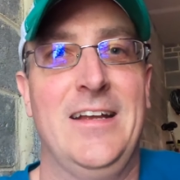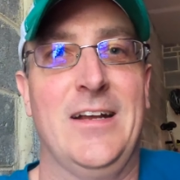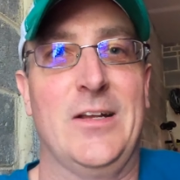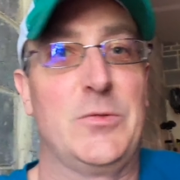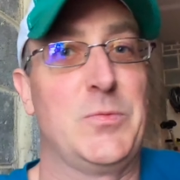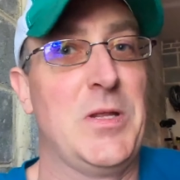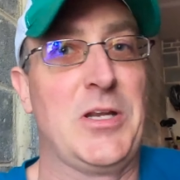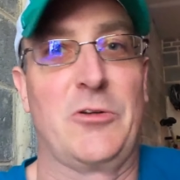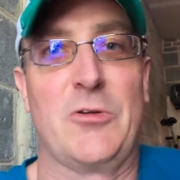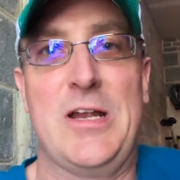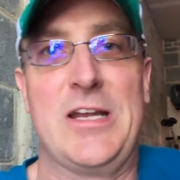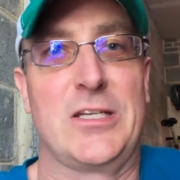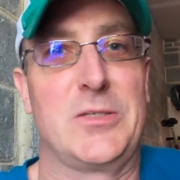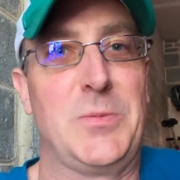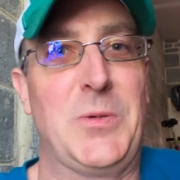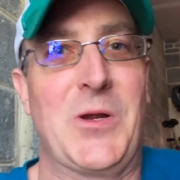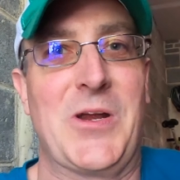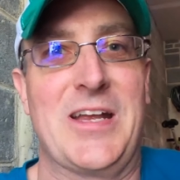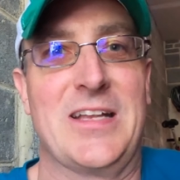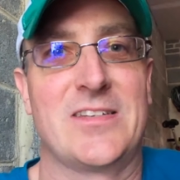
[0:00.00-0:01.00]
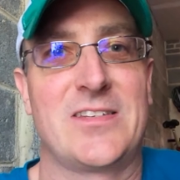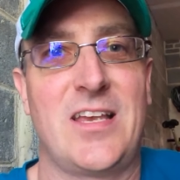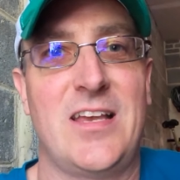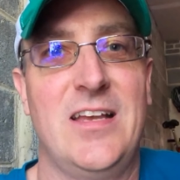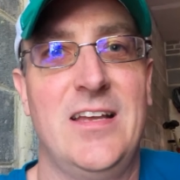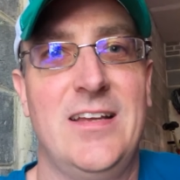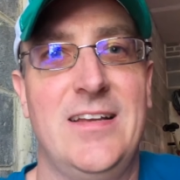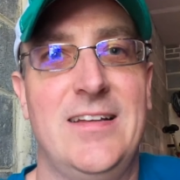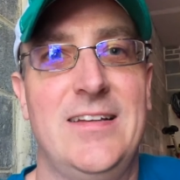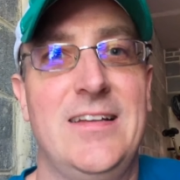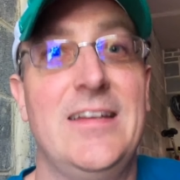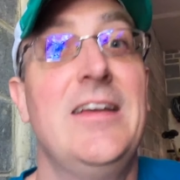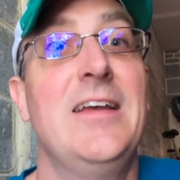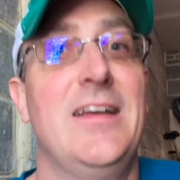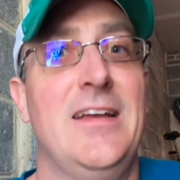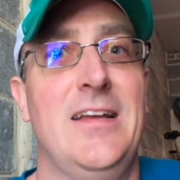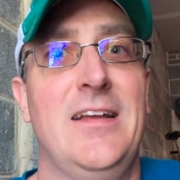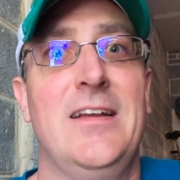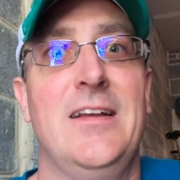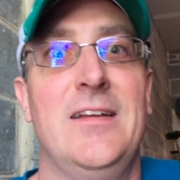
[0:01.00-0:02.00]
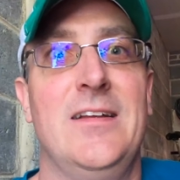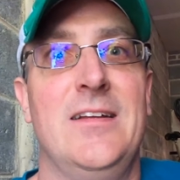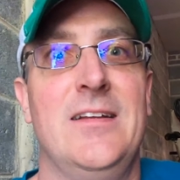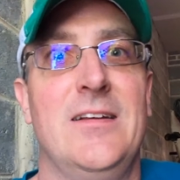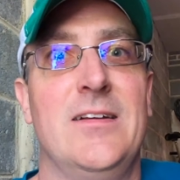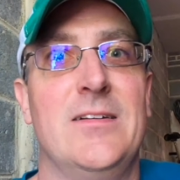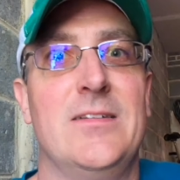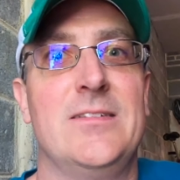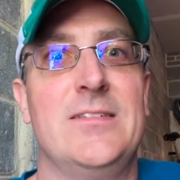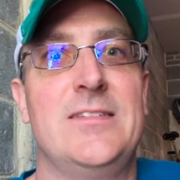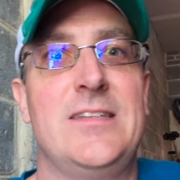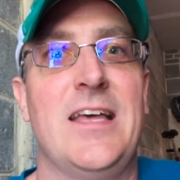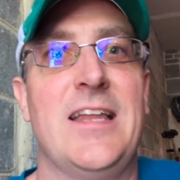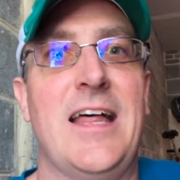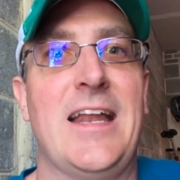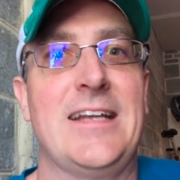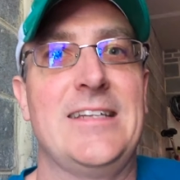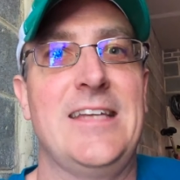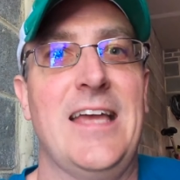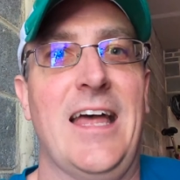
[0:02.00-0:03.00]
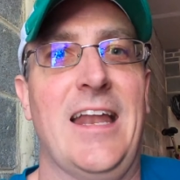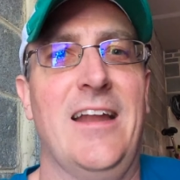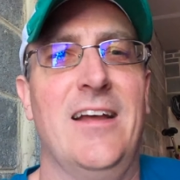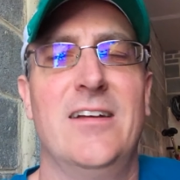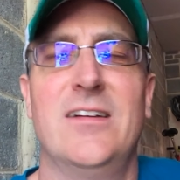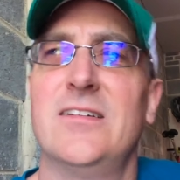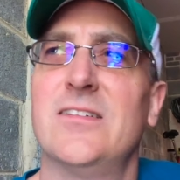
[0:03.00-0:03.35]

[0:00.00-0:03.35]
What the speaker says: It's been a great experience. 10 out of 10.